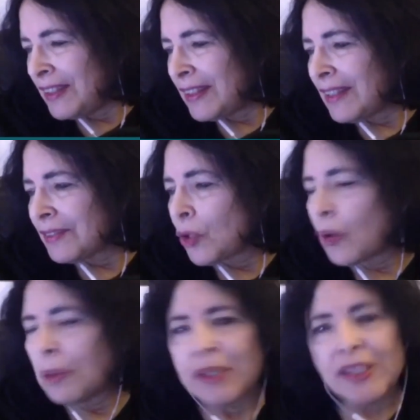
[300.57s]
of
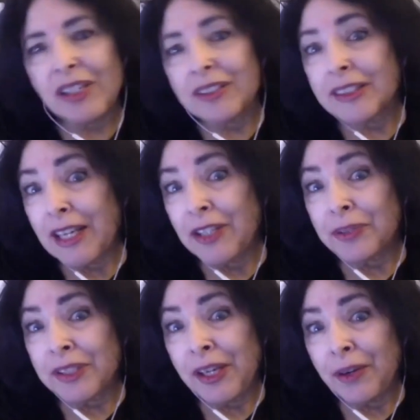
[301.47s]
Corbyn. It's called
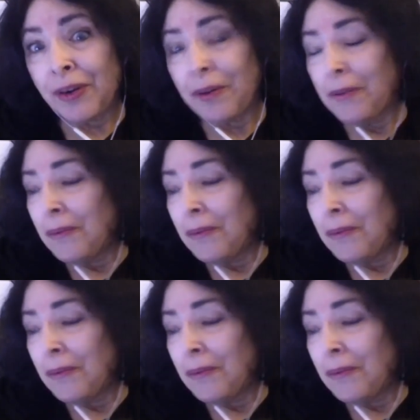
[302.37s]
Dangerous Hero.